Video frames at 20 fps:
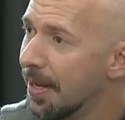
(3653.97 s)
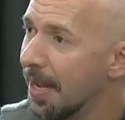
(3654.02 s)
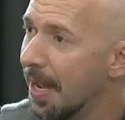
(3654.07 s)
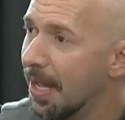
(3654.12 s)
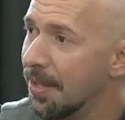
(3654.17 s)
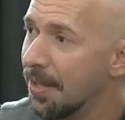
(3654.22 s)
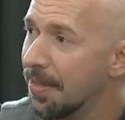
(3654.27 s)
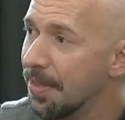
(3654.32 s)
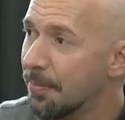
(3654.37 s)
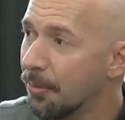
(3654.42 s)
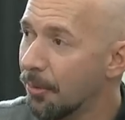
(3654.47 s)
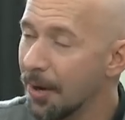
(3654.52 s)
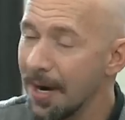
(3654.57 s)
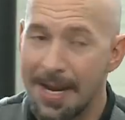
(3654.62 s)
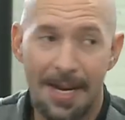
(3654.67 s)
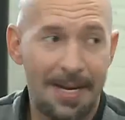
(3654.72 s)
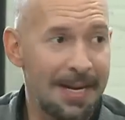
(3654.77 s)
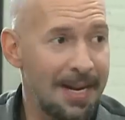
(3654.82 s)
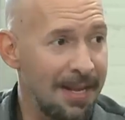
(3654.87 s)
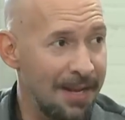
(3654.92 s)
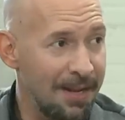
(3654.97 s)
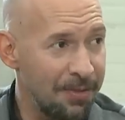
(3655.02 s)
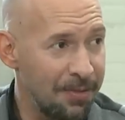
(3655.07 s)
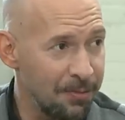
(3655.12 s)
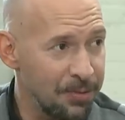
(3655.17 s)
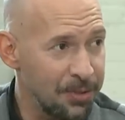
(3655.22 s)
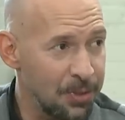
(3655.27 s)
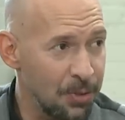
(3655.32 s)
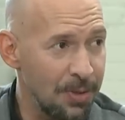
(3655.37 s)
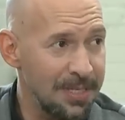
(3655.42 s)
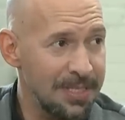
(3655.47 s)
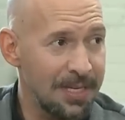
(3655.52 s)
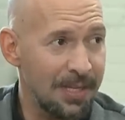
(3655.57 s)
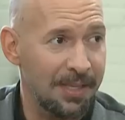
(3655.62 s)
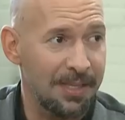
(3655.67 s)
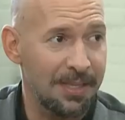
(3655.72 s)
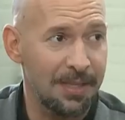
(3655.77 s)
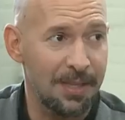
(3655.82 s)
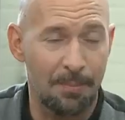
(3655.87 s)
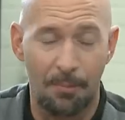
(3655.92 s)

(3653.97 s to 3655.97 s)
Yeah. And that the brain, through storytelling,